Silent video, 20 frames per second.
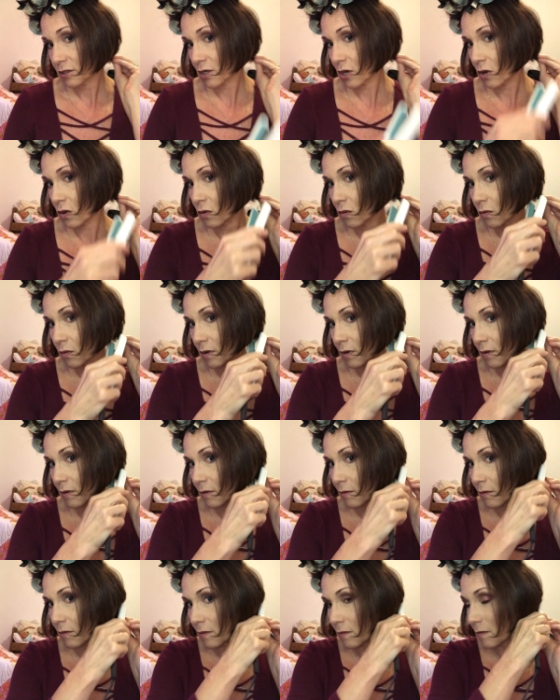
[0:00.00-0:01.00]
So
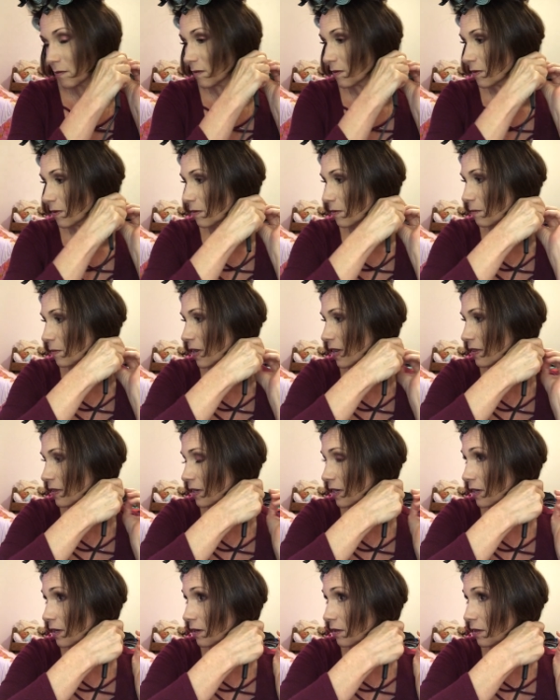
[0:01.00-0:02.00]
by the
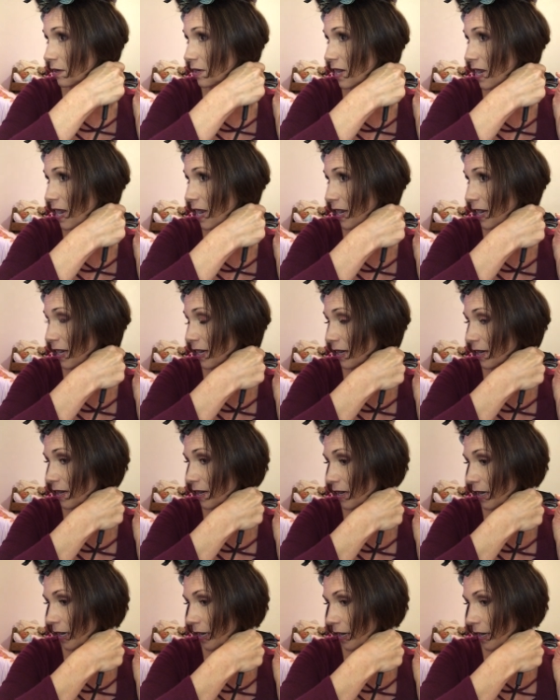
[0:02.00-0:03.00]
end of the day,
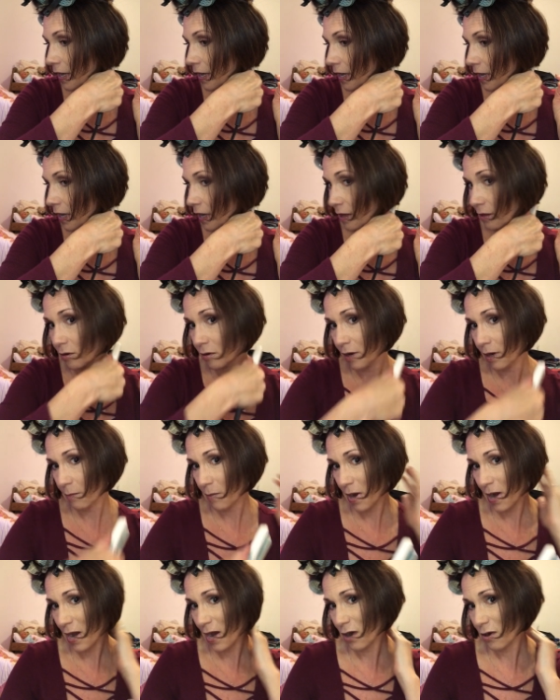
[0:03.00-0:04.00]
they're like,
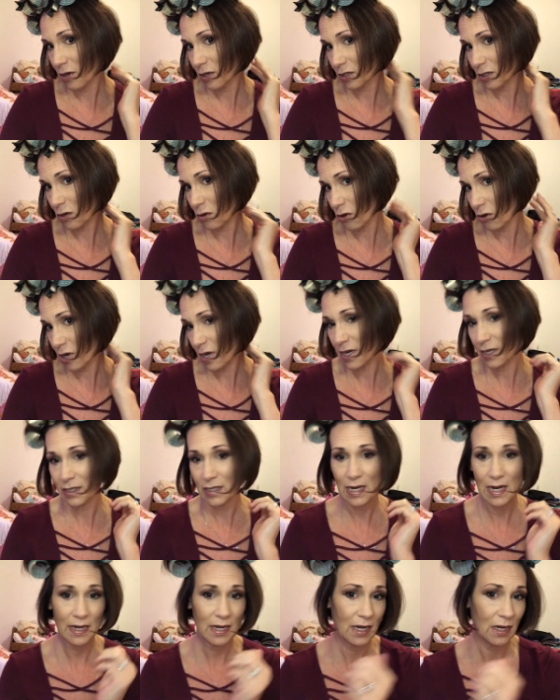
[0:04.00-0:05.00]
my hair is so
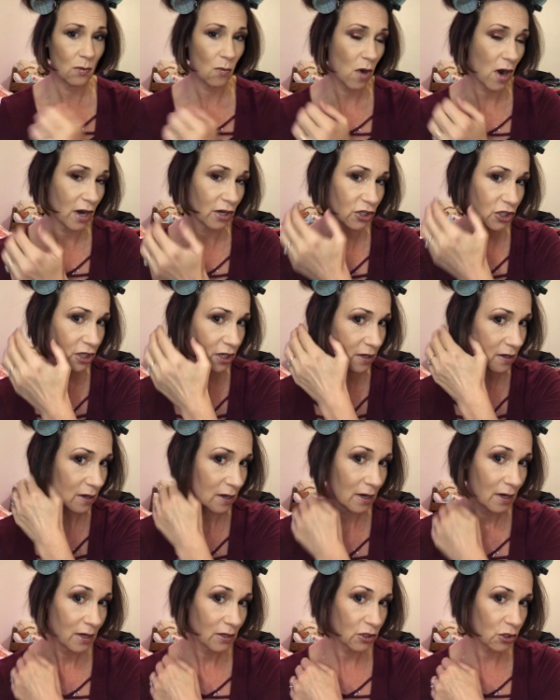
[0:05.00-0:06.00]
greasy, I need to wash it.
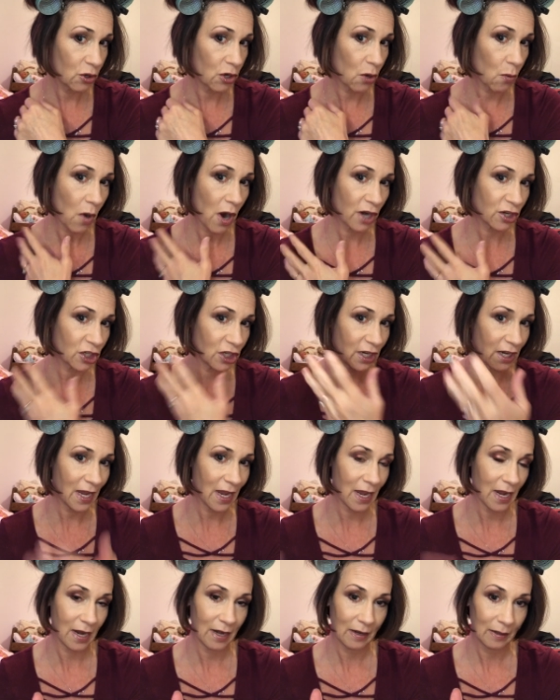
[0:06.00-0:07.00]
So you wash it
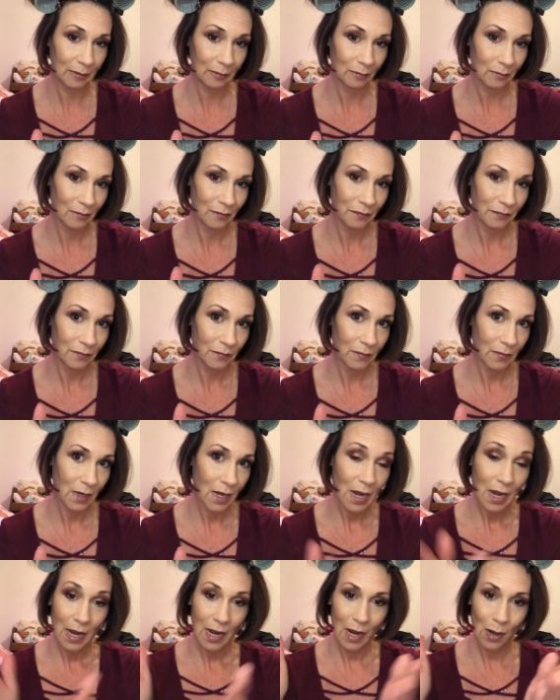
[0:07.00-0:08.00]
again.
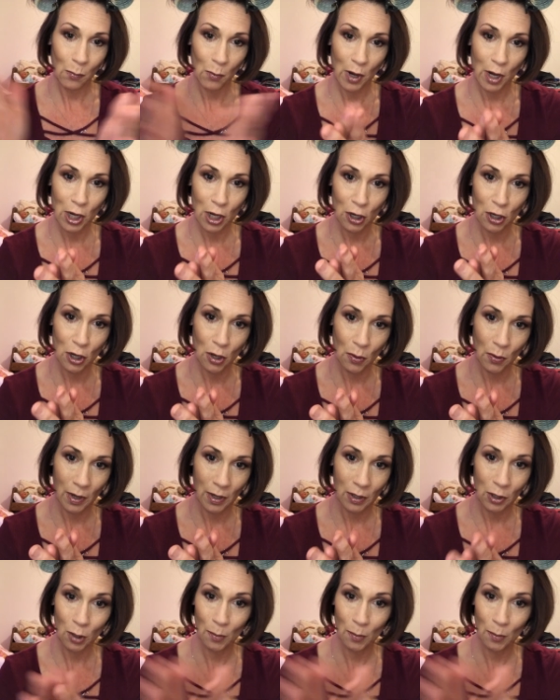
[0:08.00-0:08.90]
And what are you doing?